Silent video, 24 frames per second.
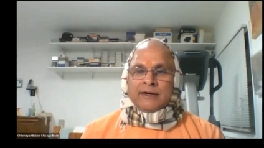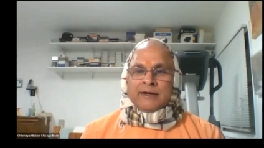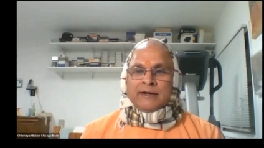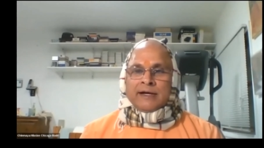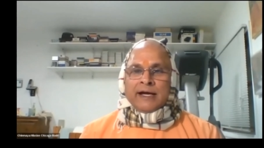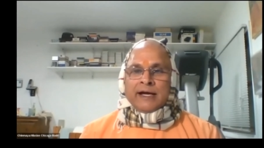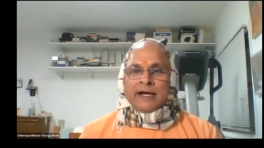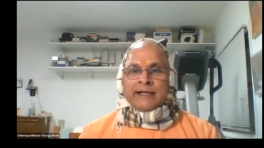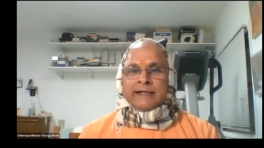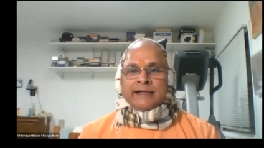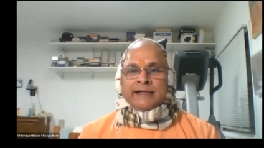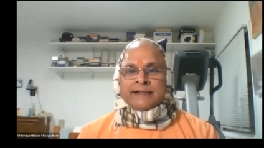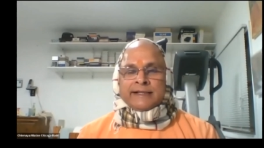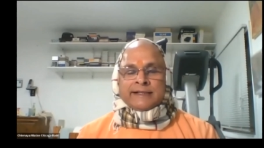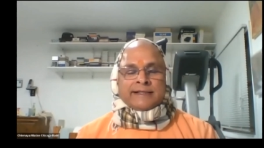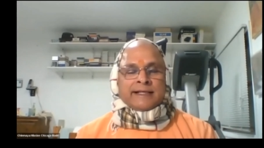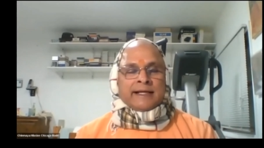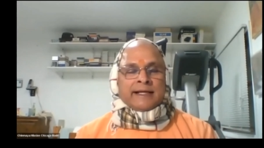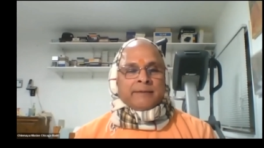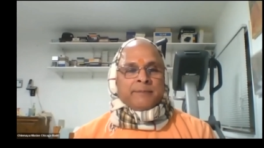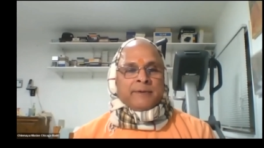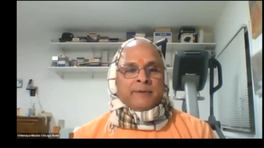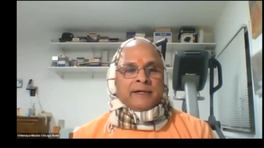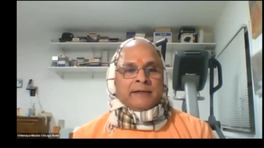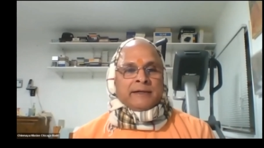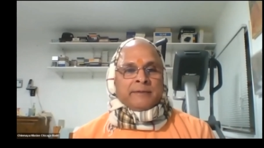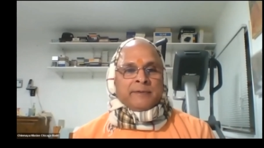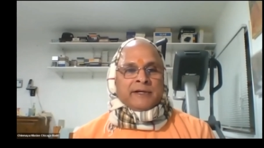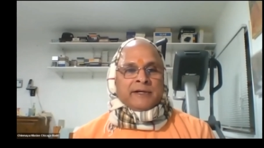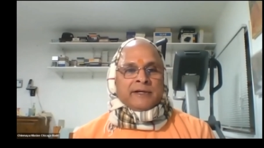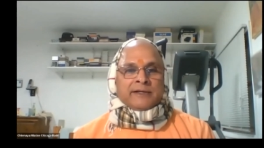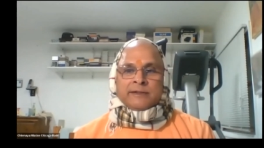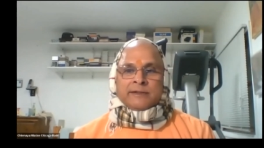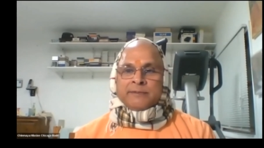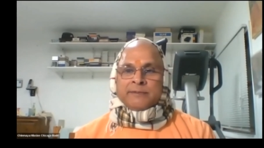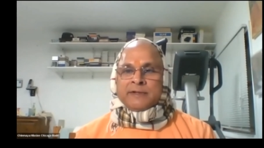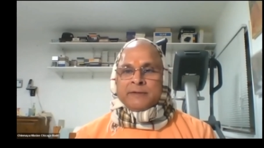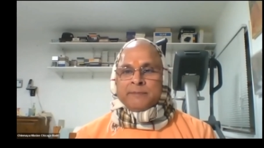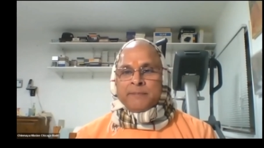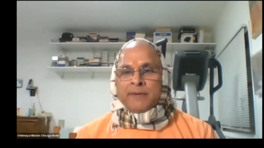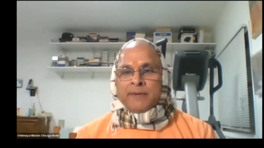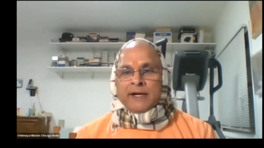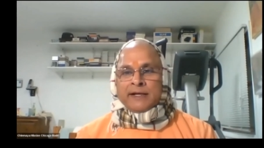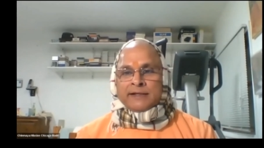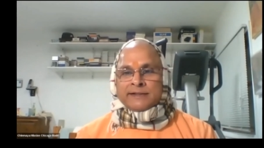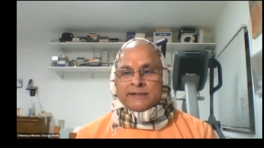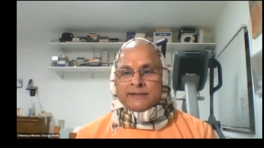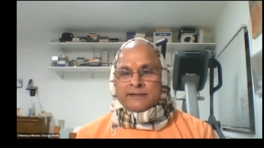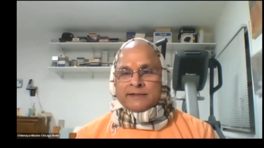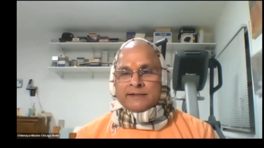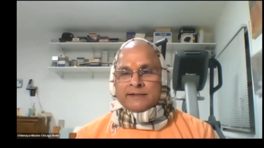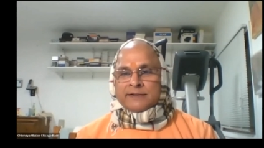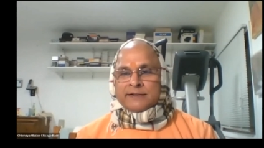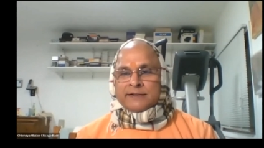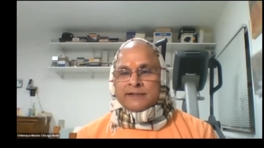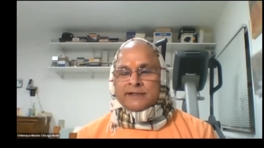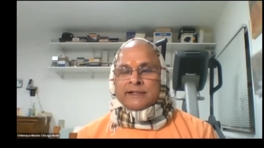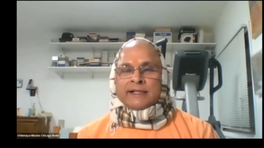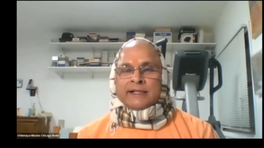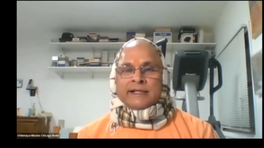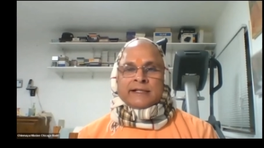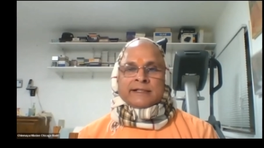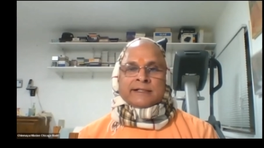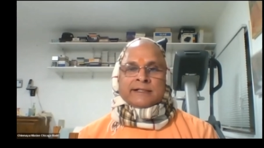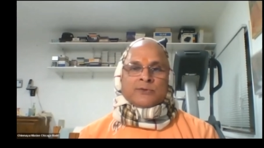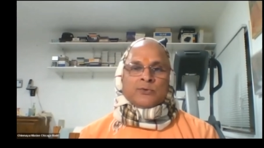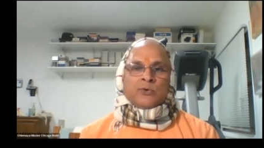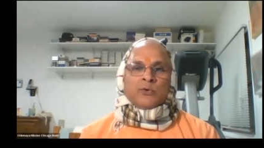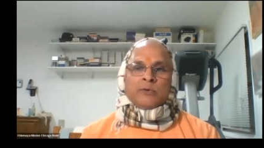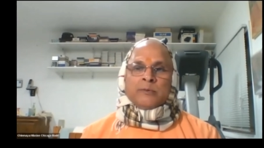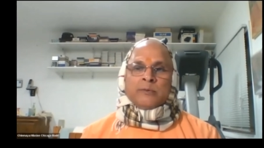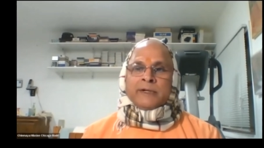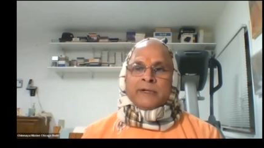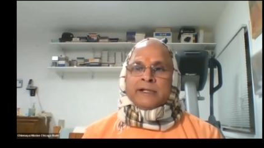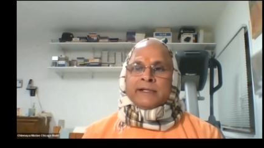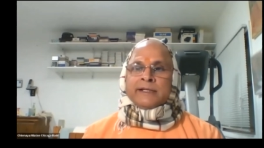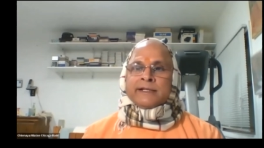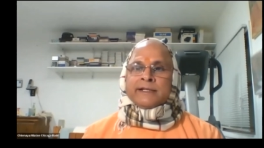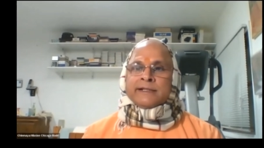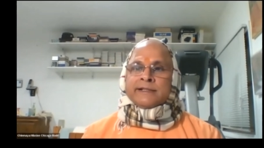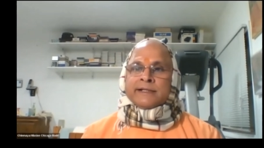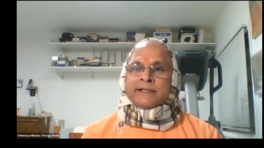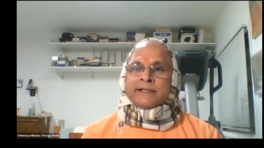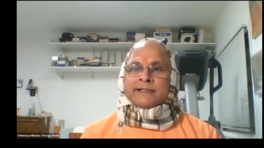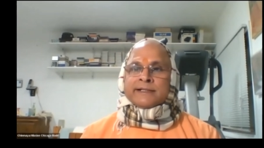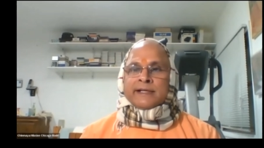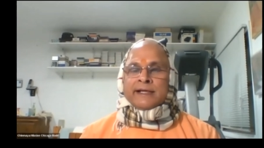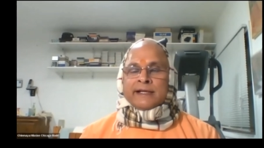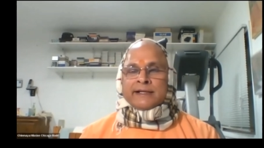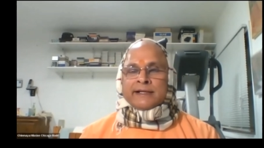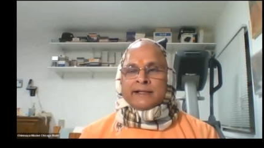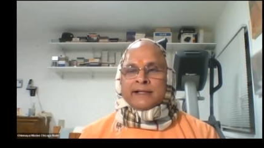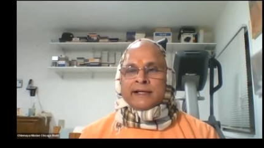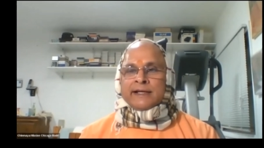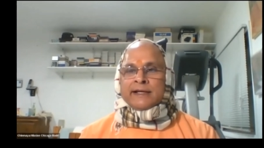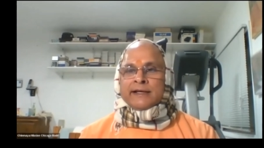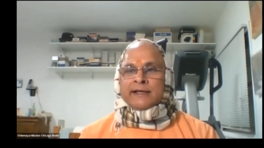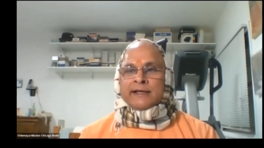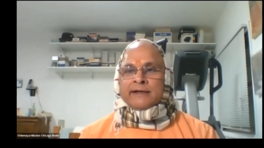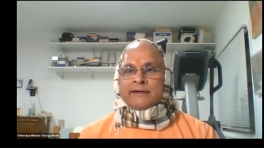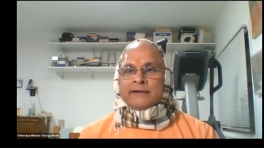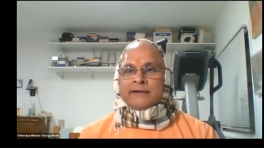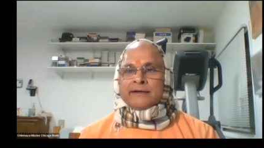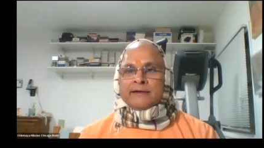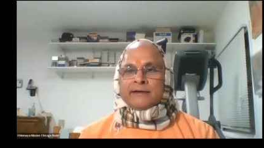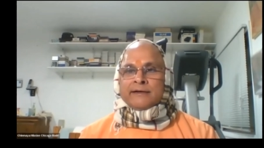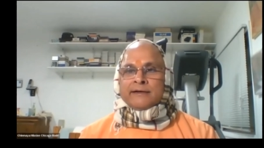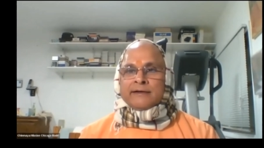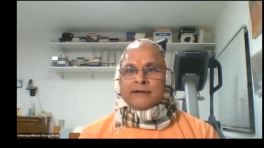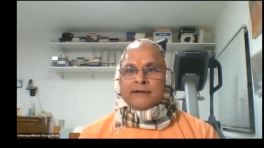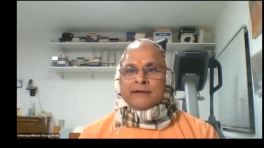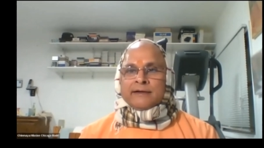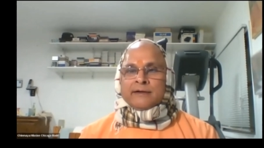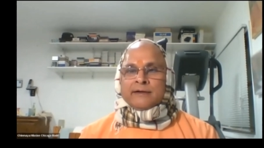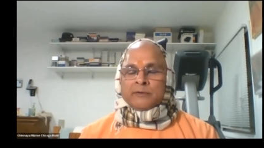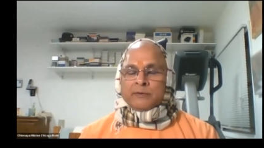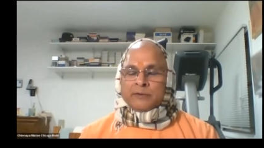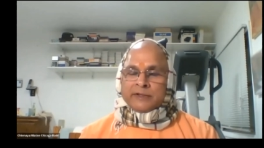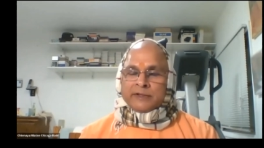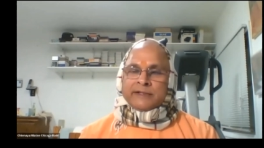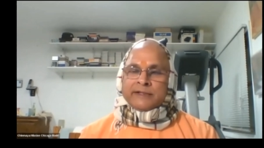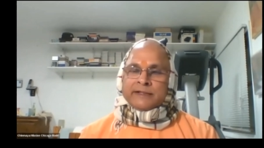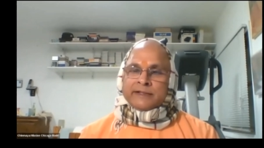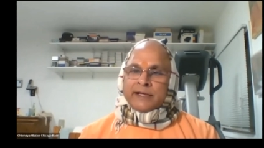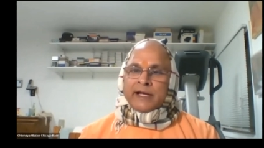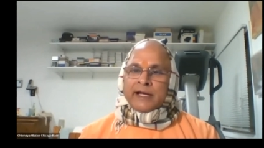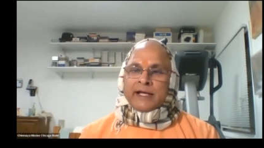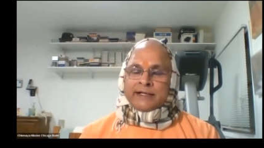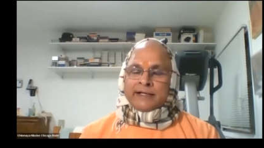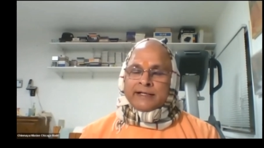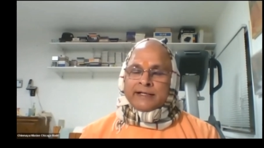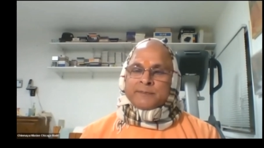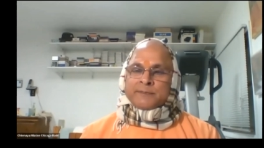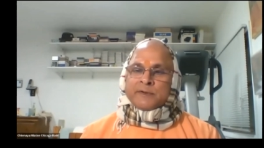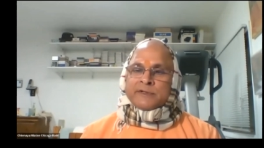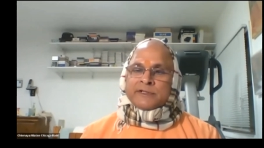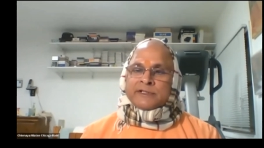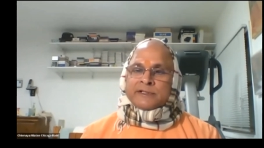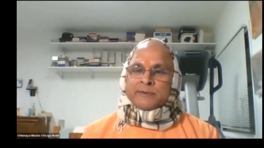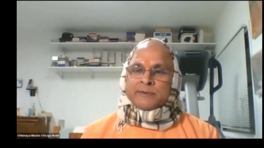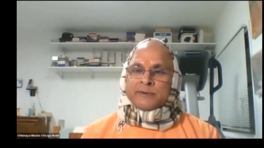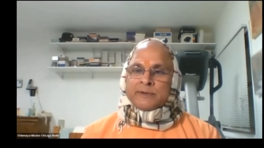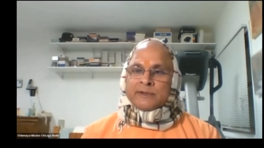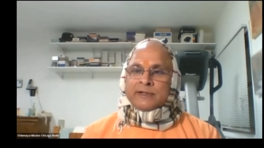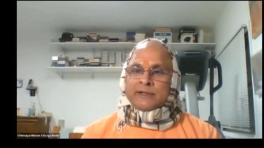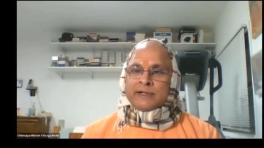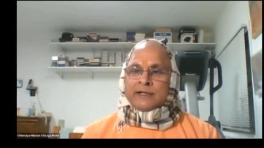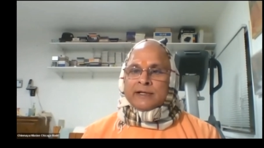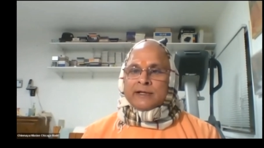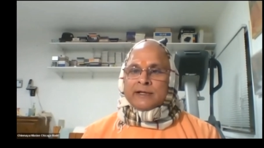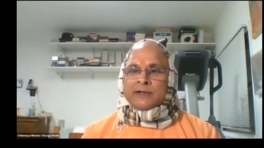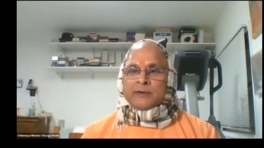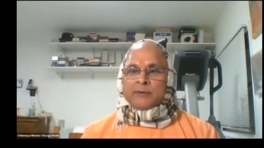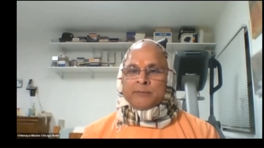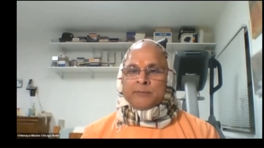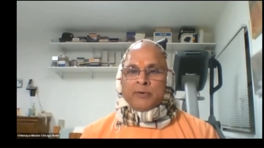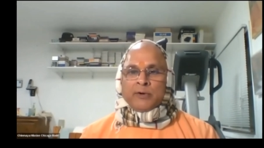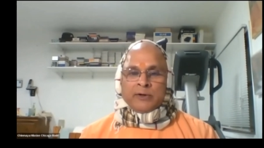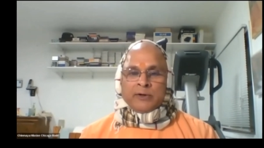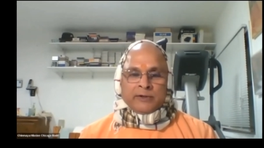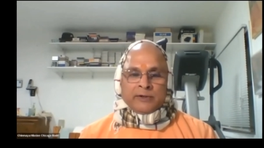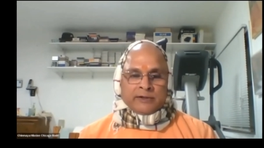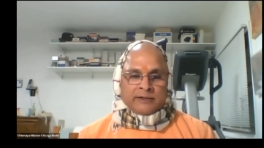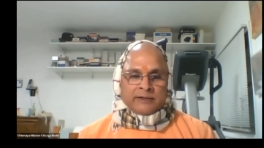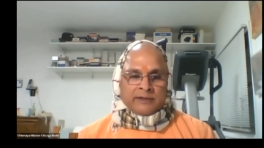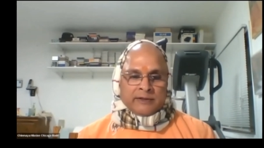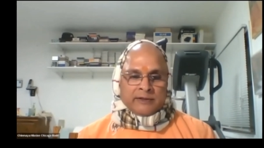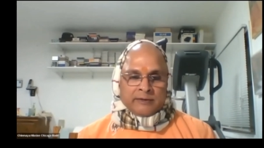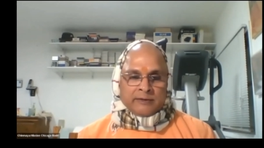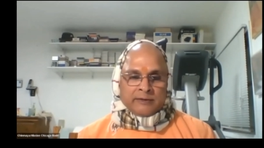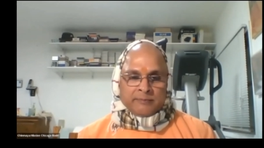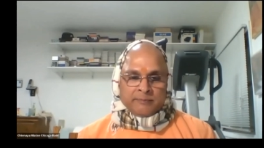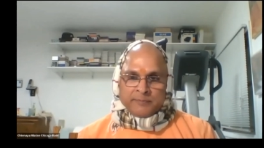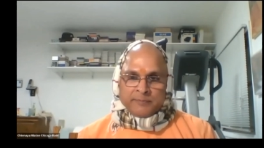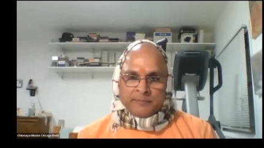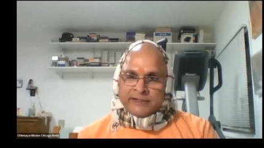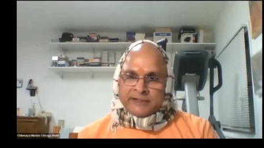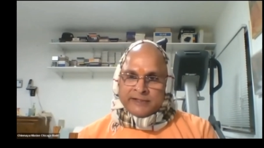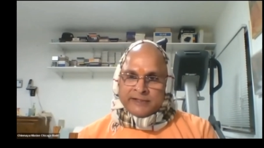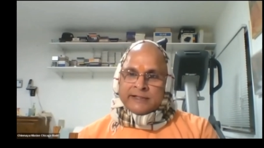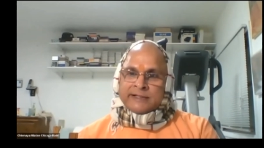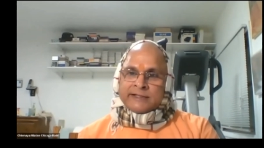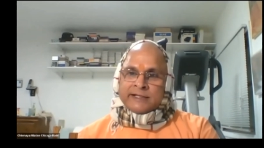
and it has happened because of the past. There are so many reasons are there eh, are responsible for the present